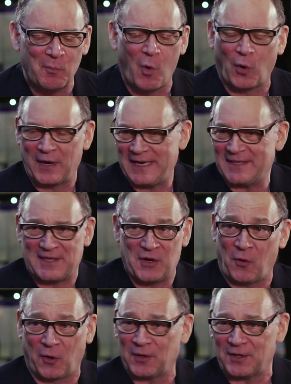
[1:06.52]
more easy
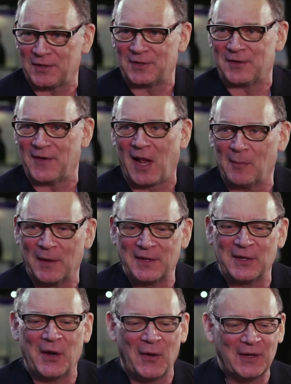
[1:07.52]
or development.
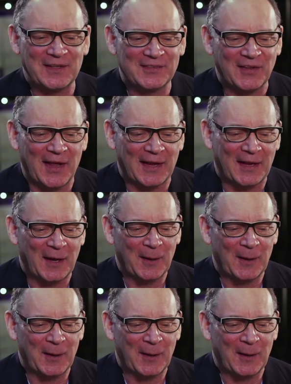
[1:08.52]
It's like